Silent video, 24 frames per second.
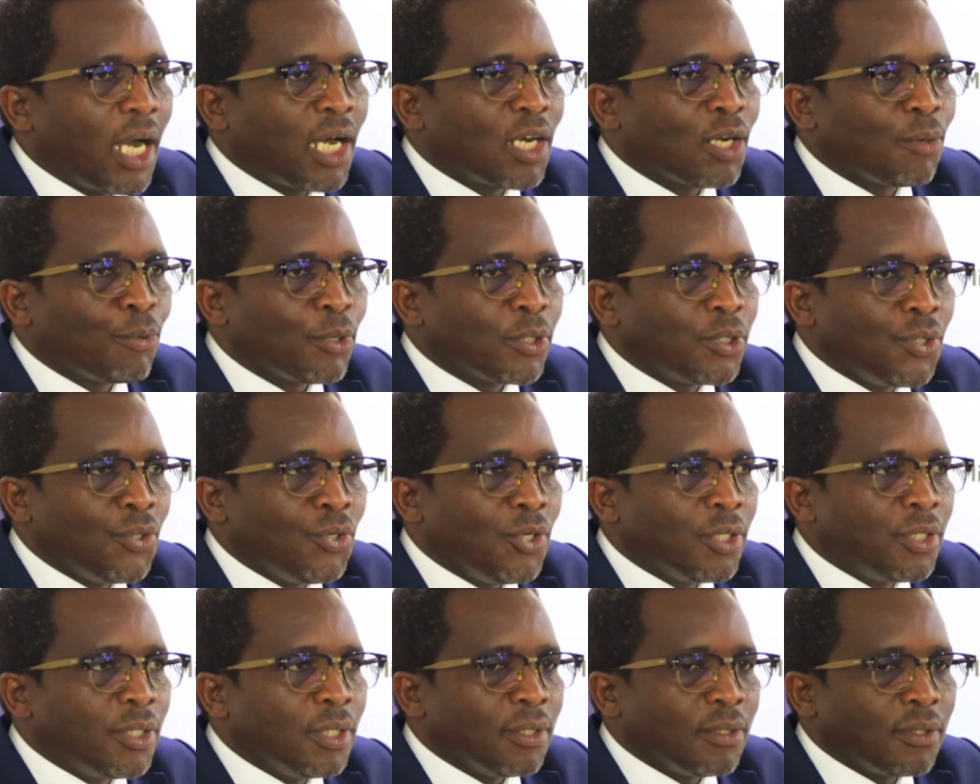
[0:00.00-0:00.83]
and
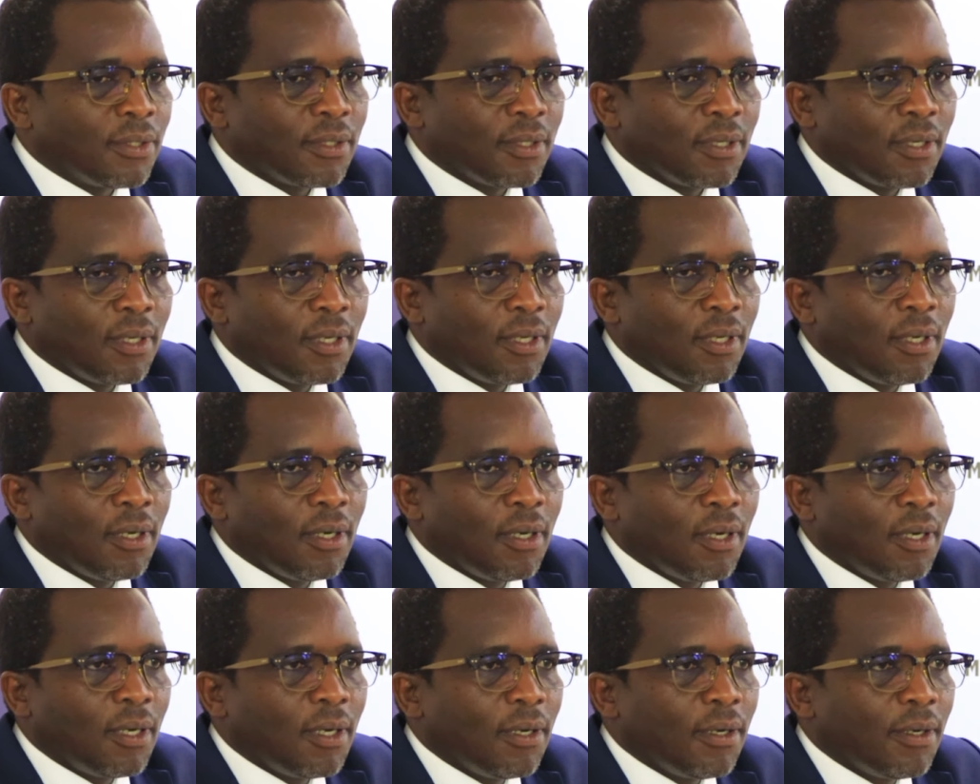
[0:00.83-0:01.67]
opportunities
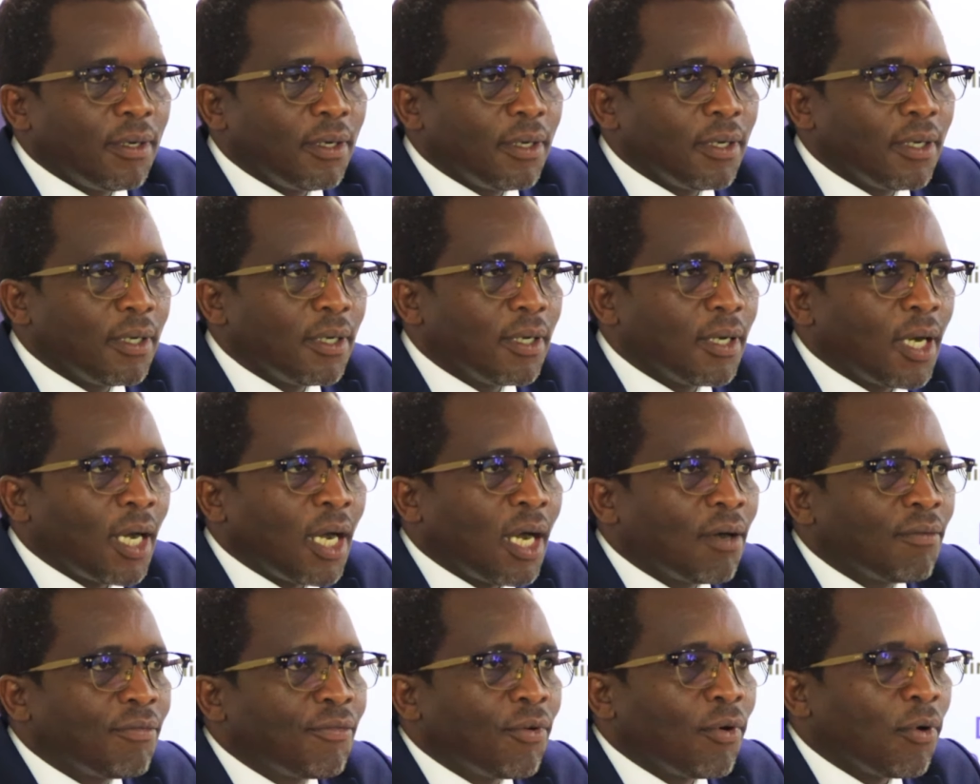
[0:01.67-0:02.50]

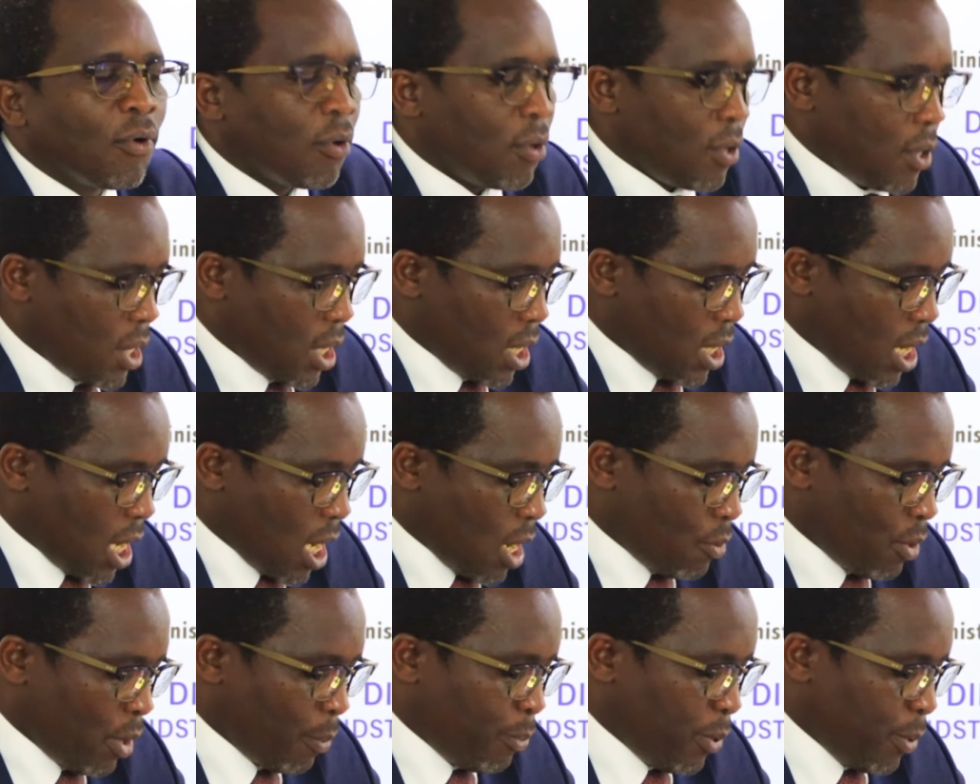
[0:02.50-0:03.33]
uh, for
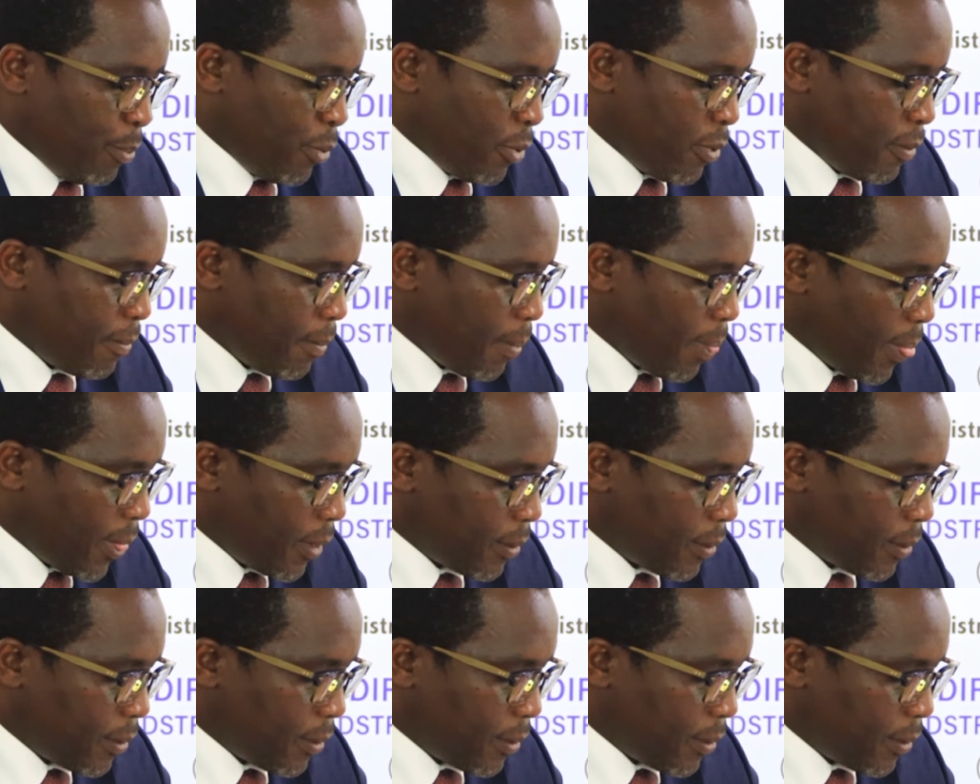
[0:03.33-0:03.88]
our people.